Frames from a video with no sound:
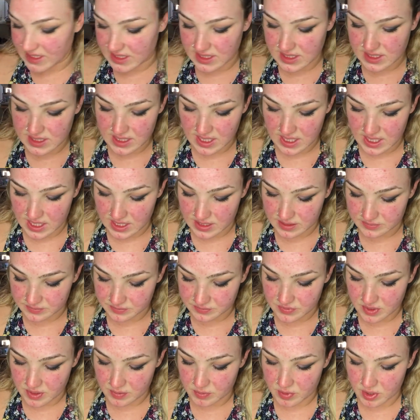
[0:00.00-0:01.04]
skin,
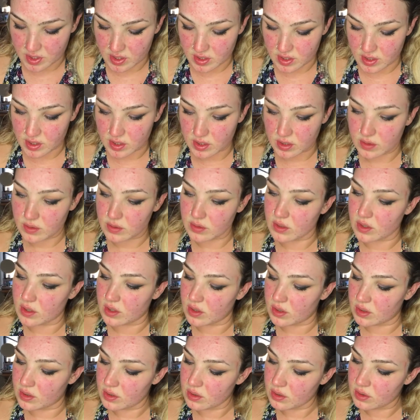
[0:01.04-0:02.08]
I'm gonna
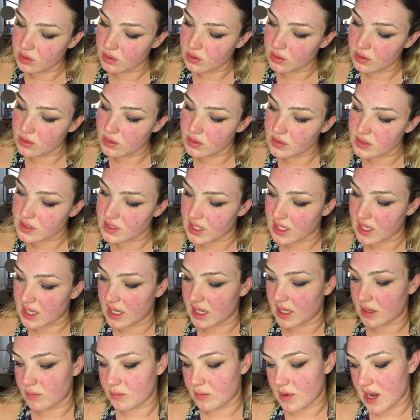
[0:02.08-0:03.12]
use
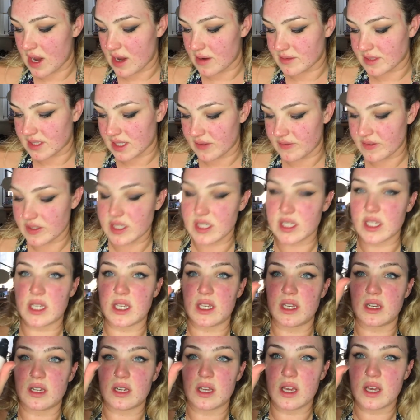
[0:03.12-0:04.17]
a
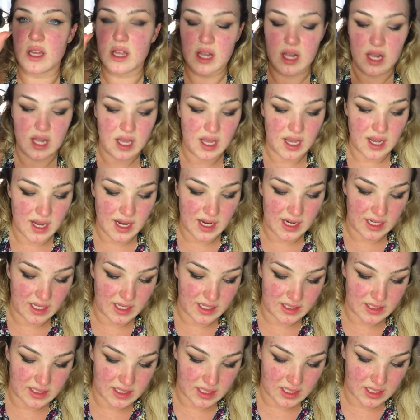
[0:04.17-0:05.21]
ACR17
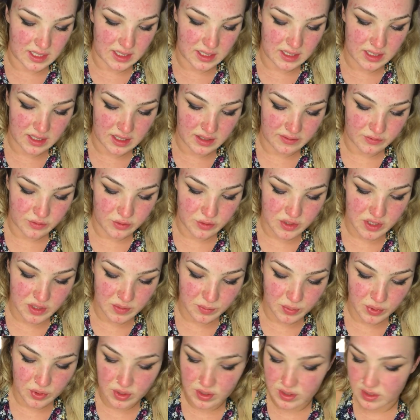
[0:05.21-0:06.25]
highlighter. I've already
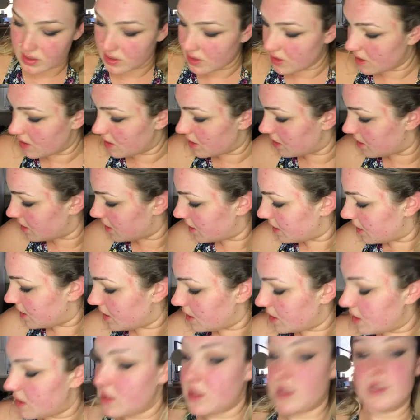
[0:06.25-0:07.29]
put
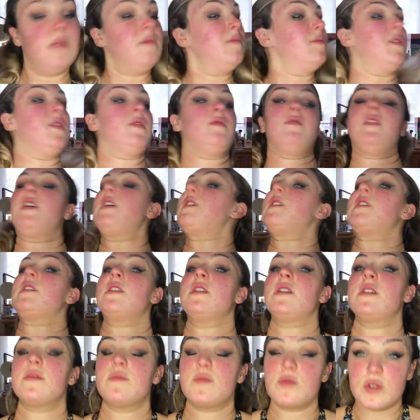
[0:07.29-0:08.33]
some
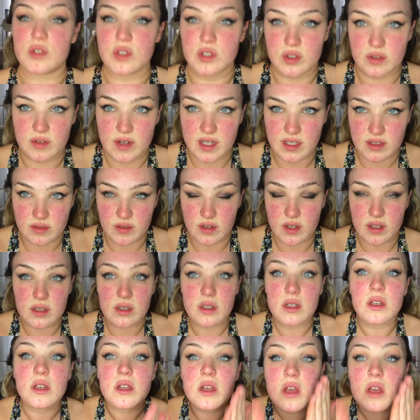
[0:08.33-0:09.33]
regular moisturiser on.